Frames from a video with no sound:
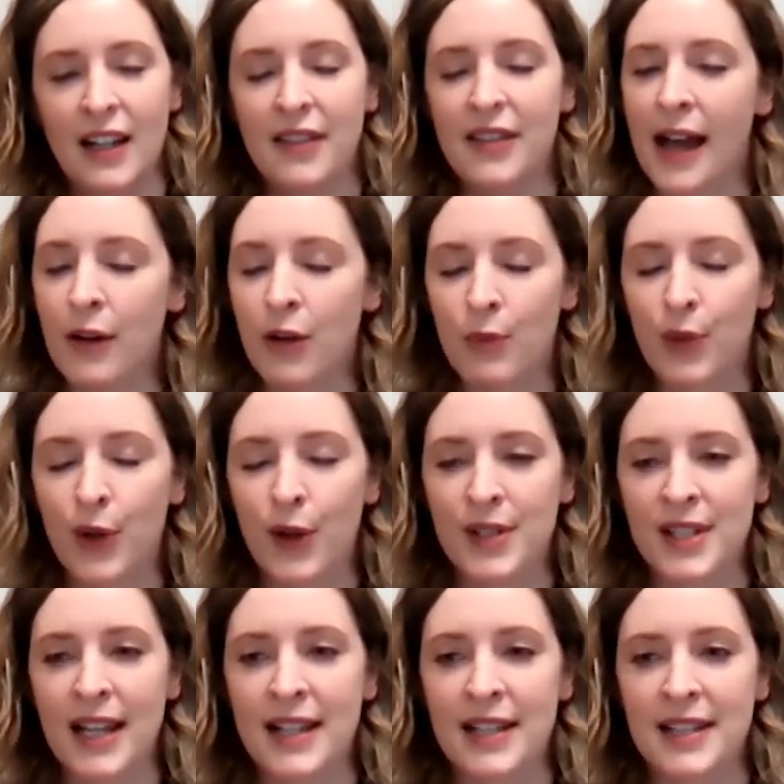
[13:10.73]
That whole
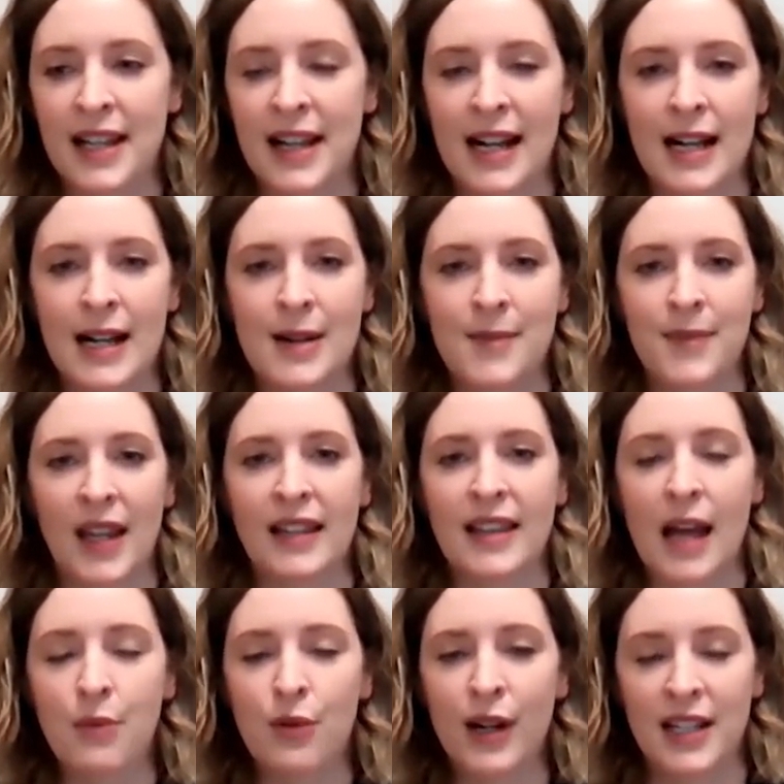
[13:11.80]
process, at
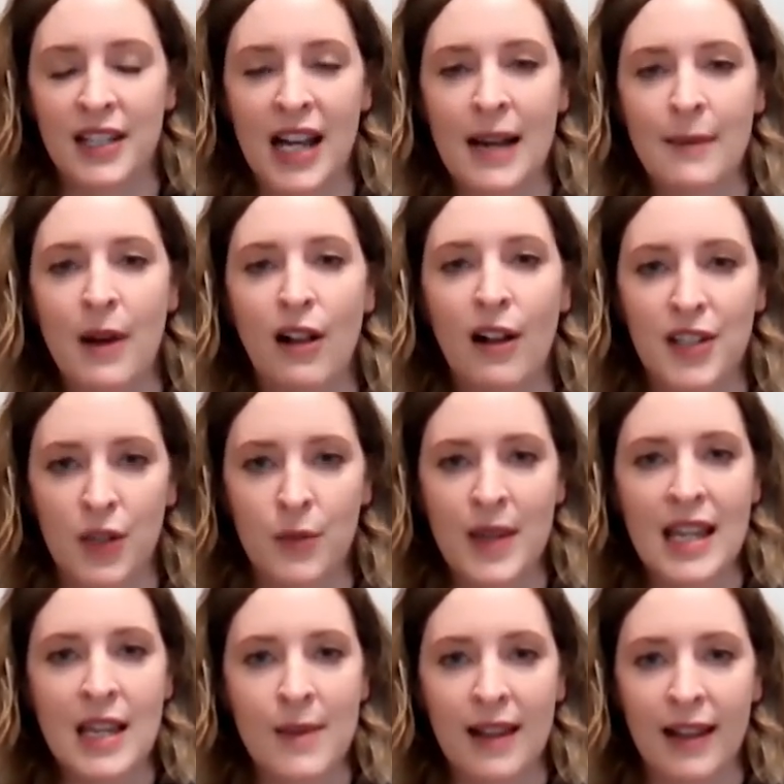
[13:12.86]
that point in time, I'll also be
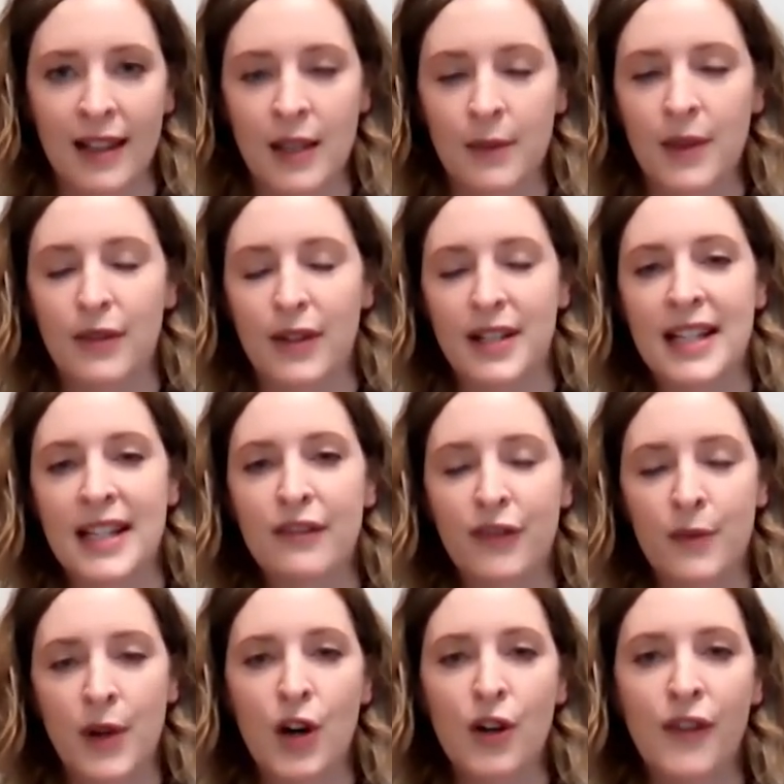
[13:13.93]
emailing them the receipt
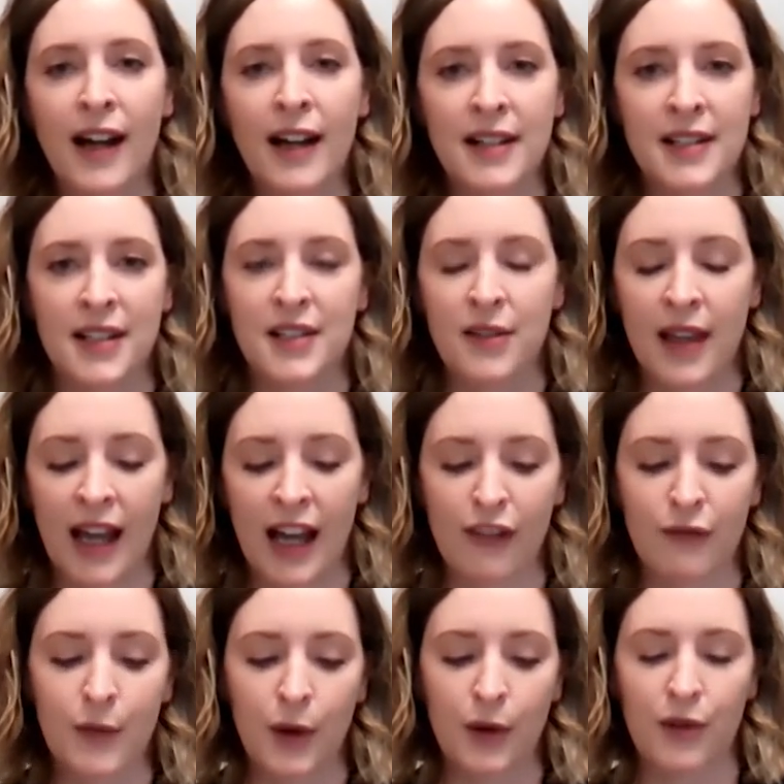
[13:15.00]
from COVAX. So they
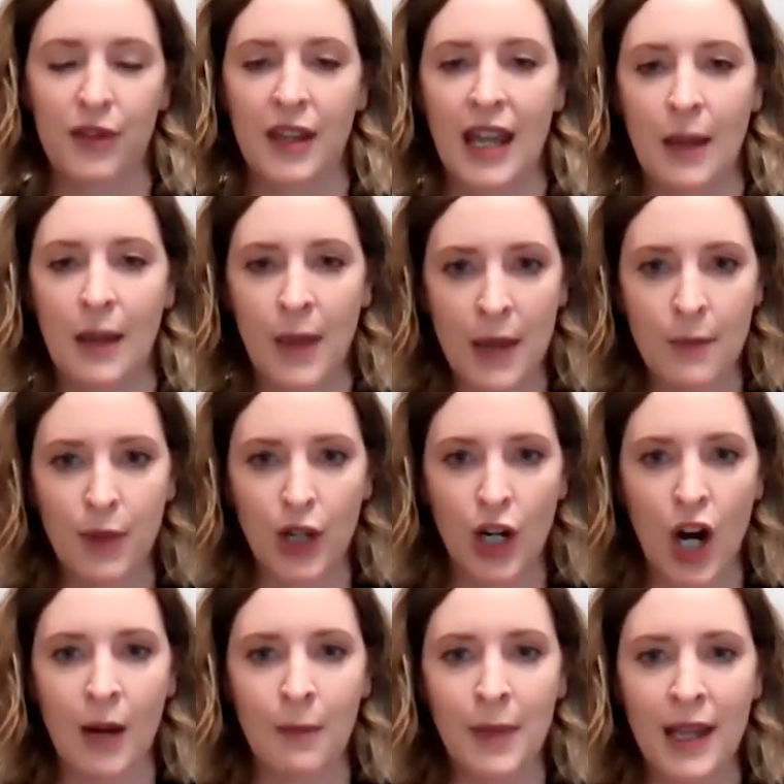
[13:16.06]
have both a paper
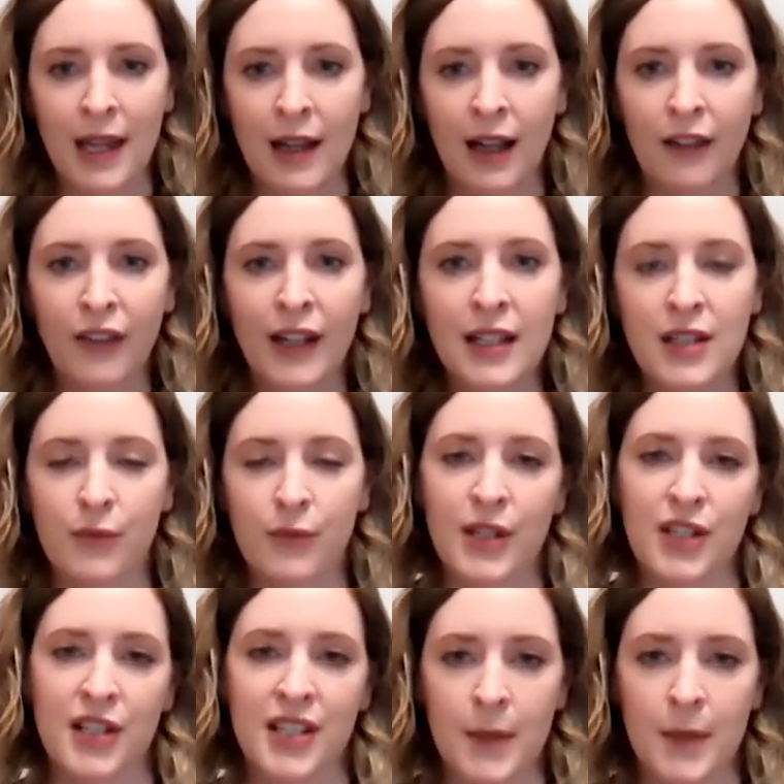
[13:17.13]
copy of it,
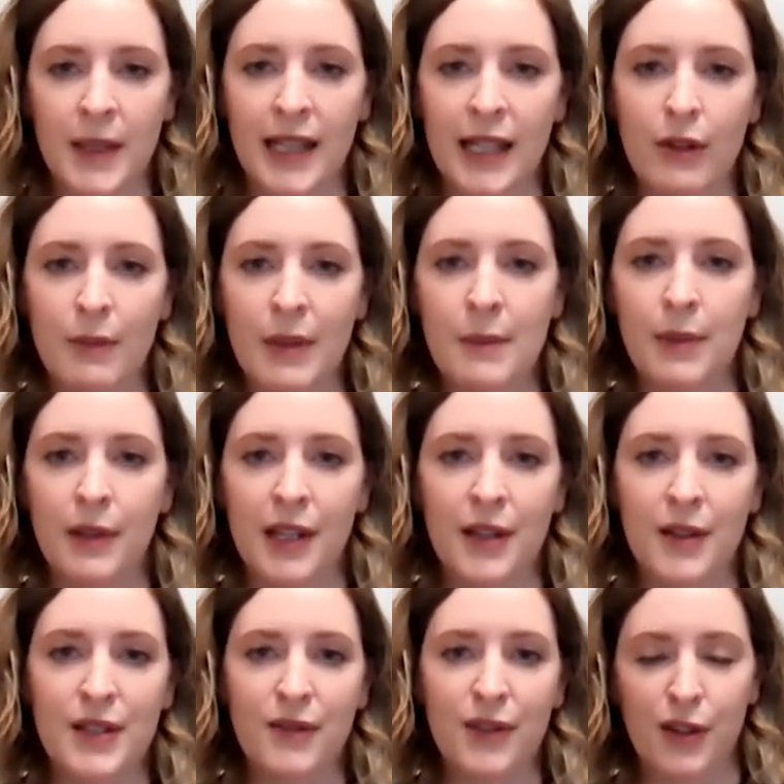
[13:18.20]
which is typically what people
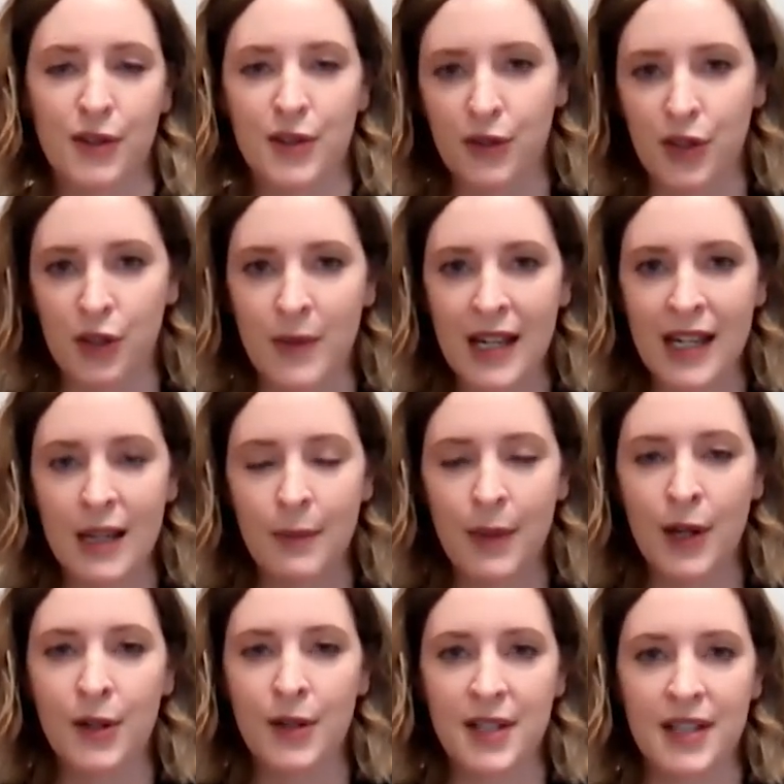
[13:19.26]
use for their social media
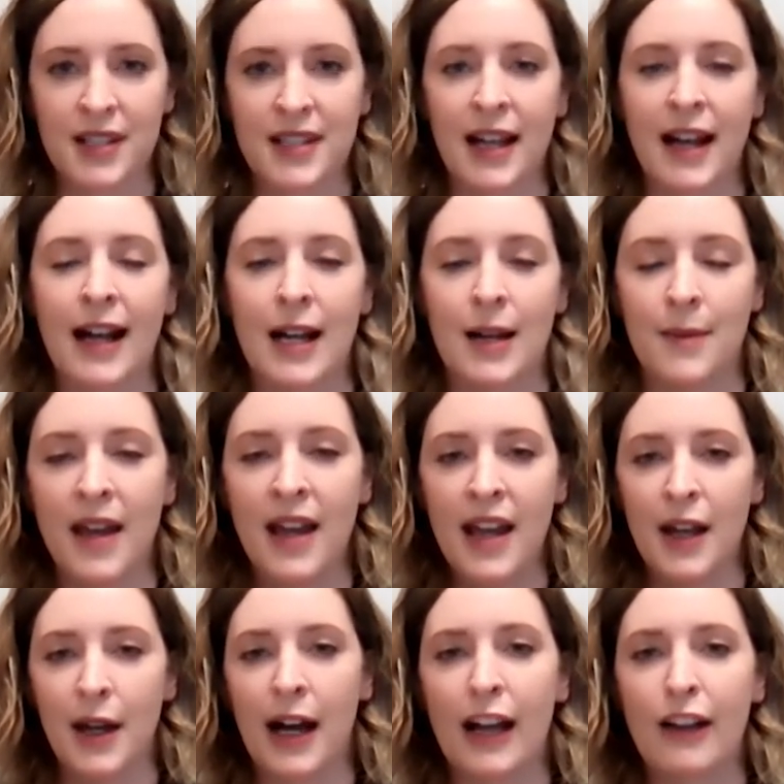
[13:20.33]
posts. I
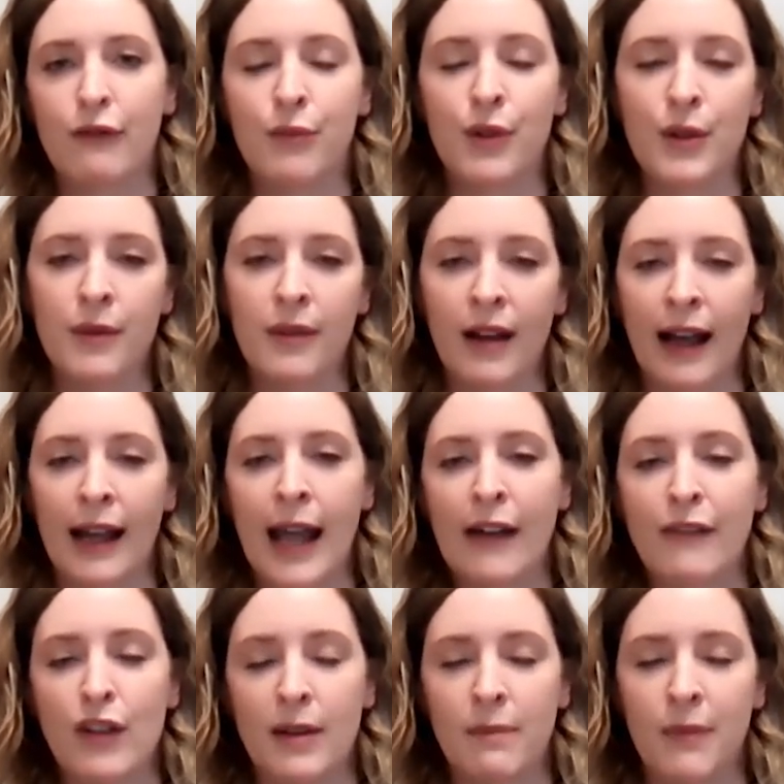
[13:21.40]

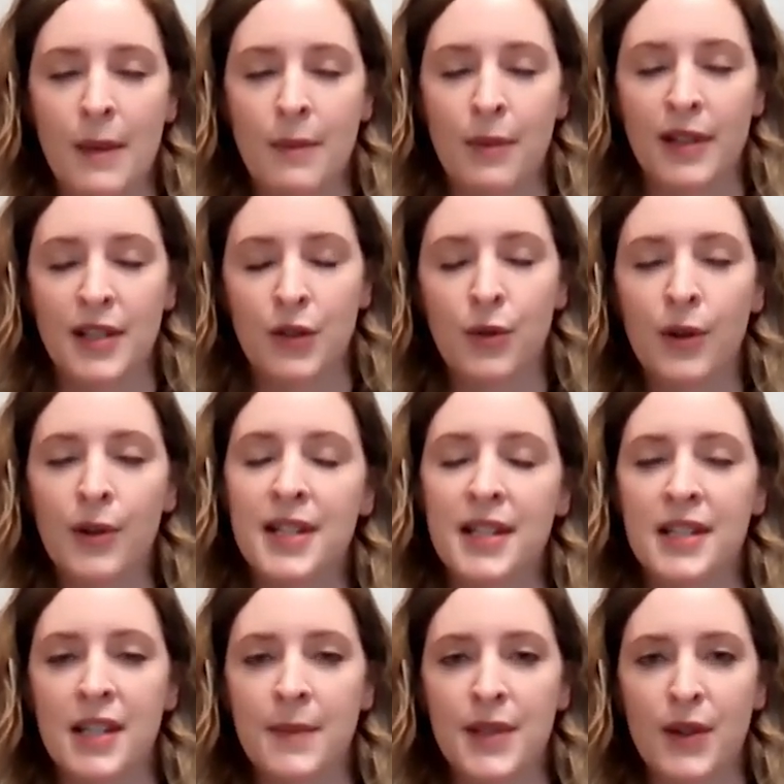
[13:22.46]
have a paperless scroll
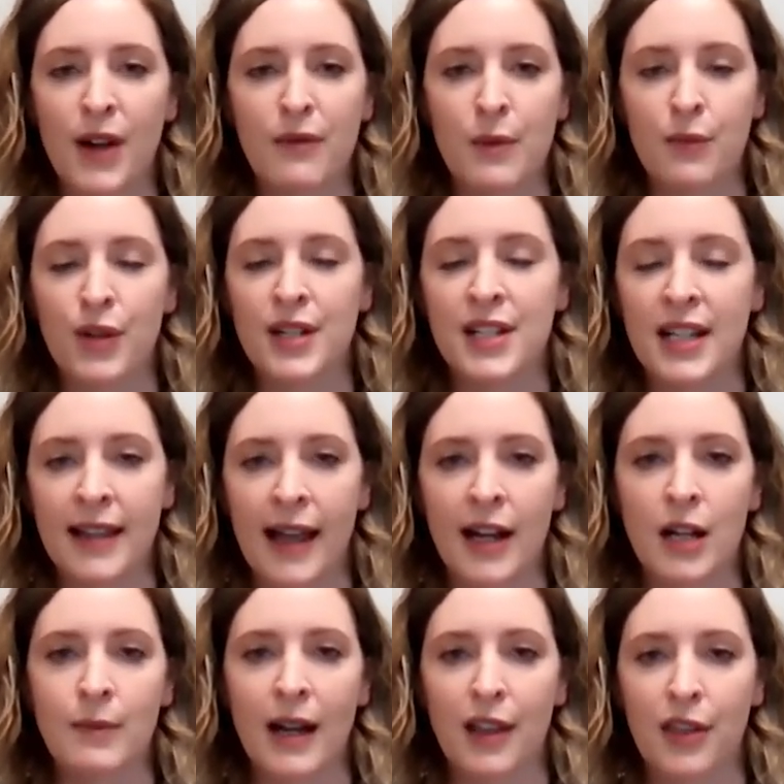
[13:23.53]
system, so I've been printing that
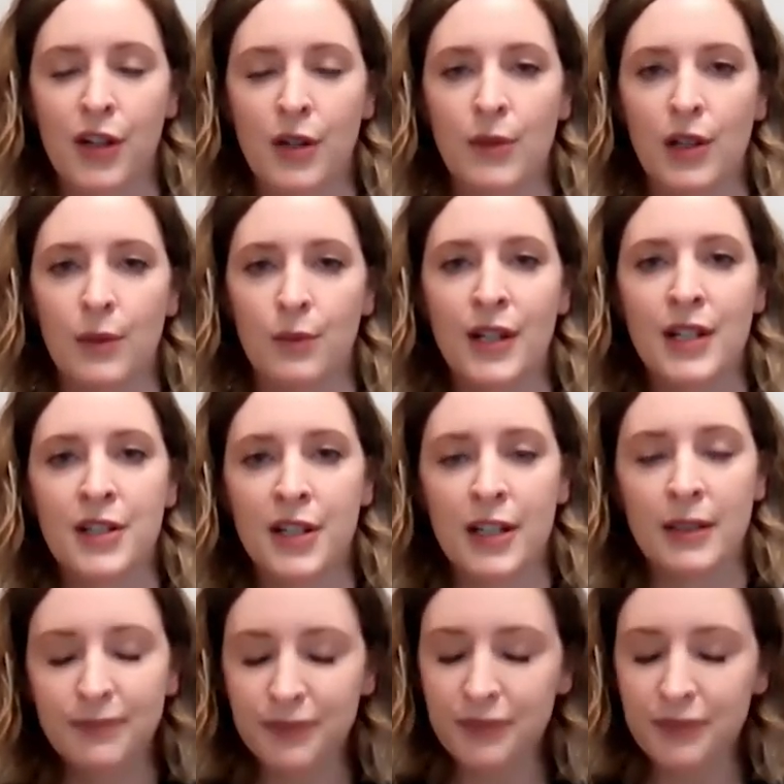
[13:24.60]
on my thermal printer.